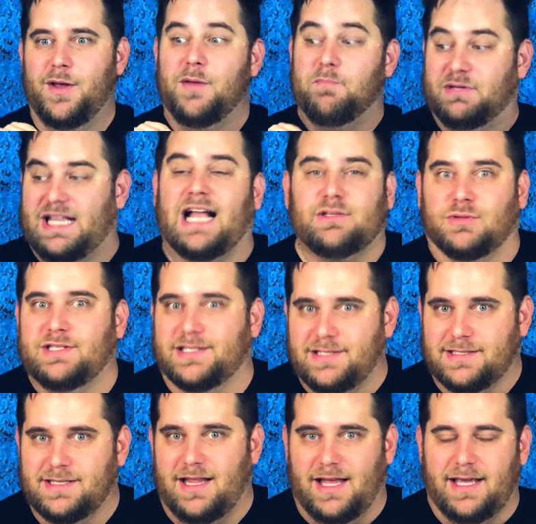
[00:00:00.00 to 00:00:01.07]
but that's what this
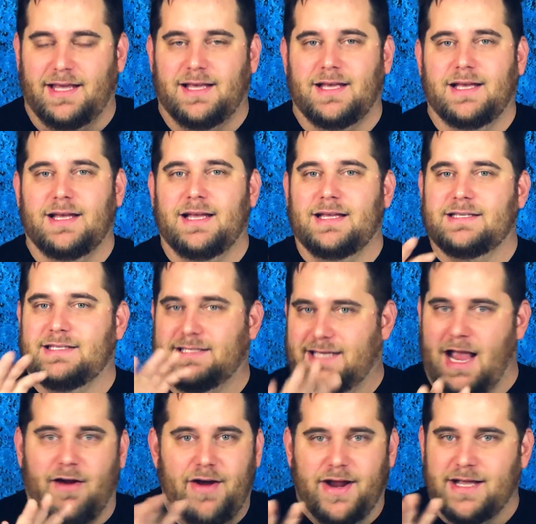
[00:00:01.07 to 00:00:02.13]
is like.
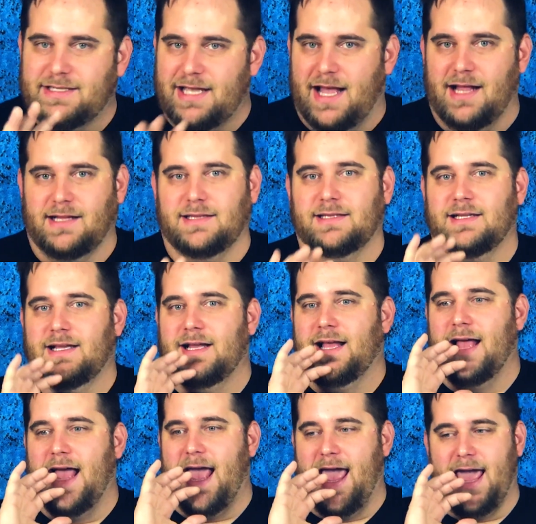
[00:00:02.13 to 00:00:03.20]
Scary as hell,
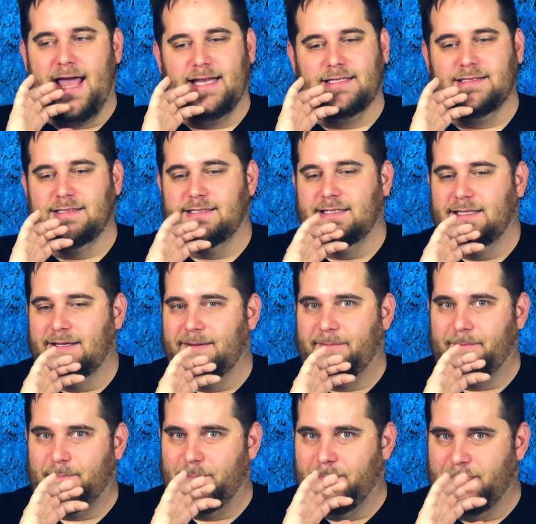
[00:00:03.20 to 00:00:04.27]
and
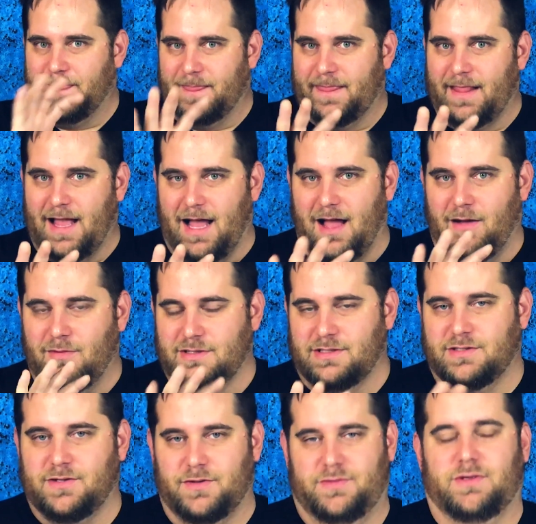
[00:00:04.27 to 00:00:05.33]
I
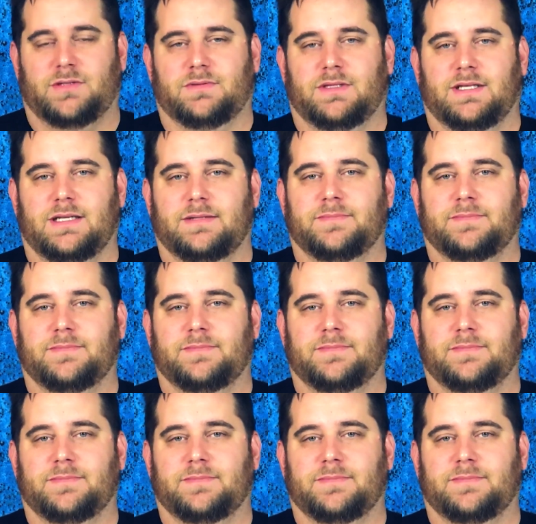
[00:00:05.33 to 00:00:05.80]
wasn't so thrilled with it.